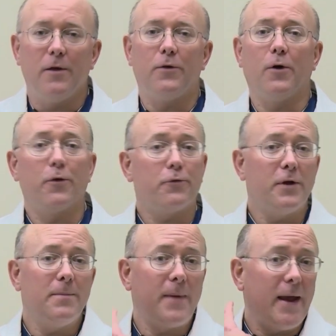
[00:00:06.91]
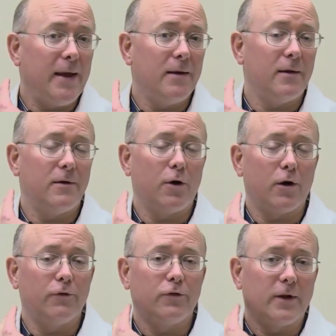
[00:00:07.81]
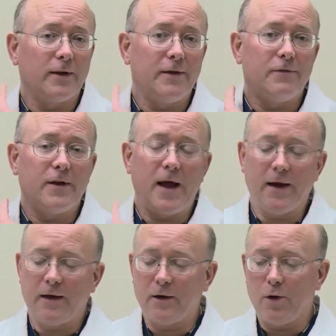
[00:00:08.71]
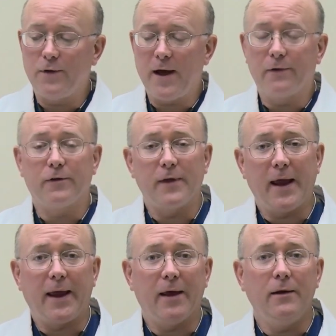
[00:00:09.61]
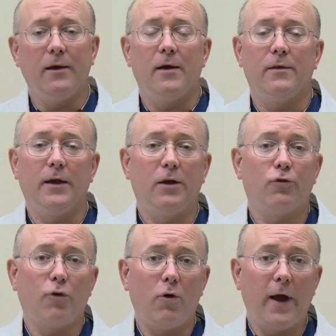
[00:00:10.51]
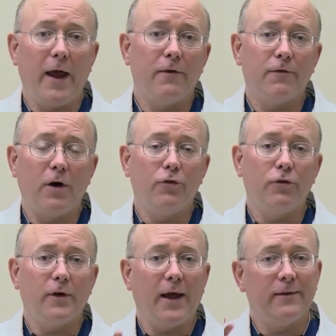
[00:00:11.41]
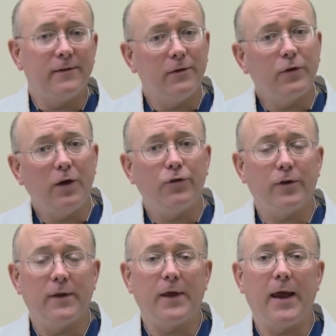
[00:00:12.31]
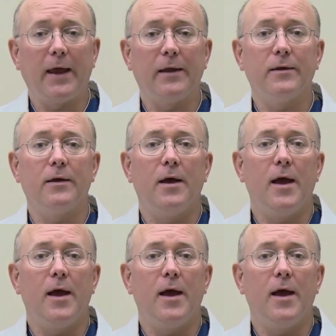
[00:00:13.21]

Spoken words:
There are three main nerves that leave the neck and go down to the hand that control hand function and sensation in the hand.